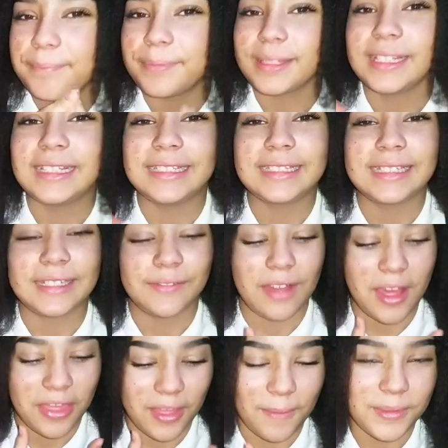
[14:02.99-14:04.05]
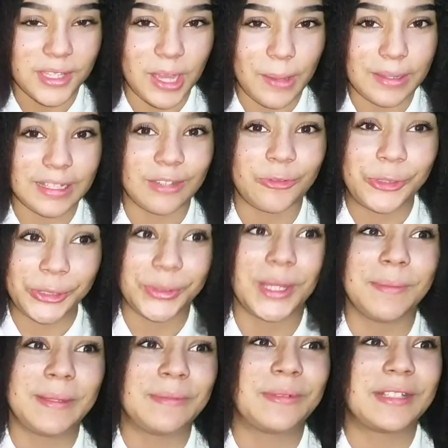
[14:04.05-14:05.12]
Please leave it a thumbs up because I really
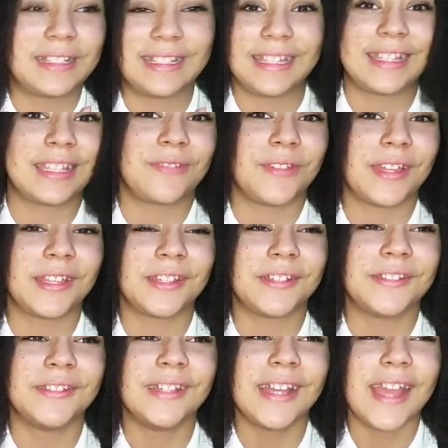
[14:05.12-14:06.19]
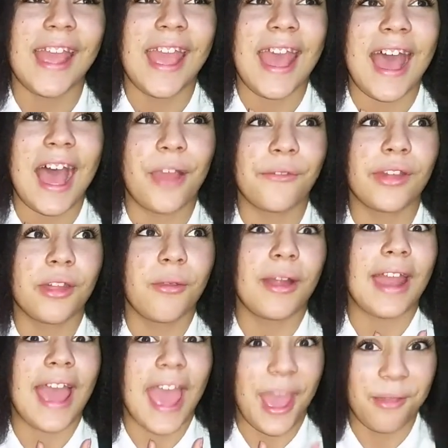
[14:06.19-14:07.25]
want people to see this video. I really
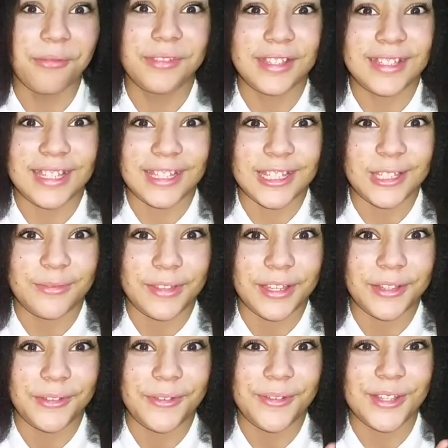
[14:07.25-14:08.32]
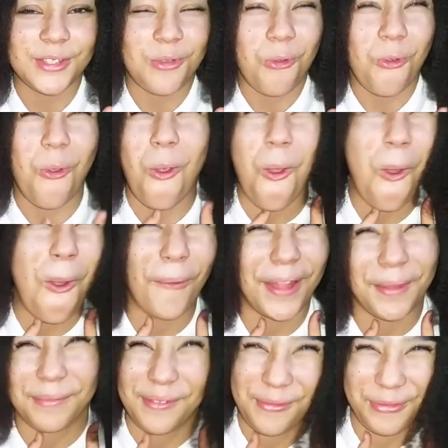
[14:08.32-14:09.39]
want him to see this video because whoa,
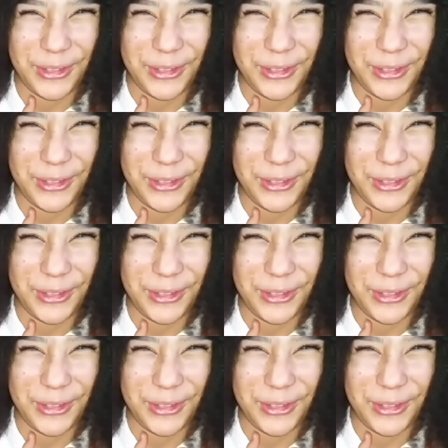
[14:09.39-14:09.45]
that'd be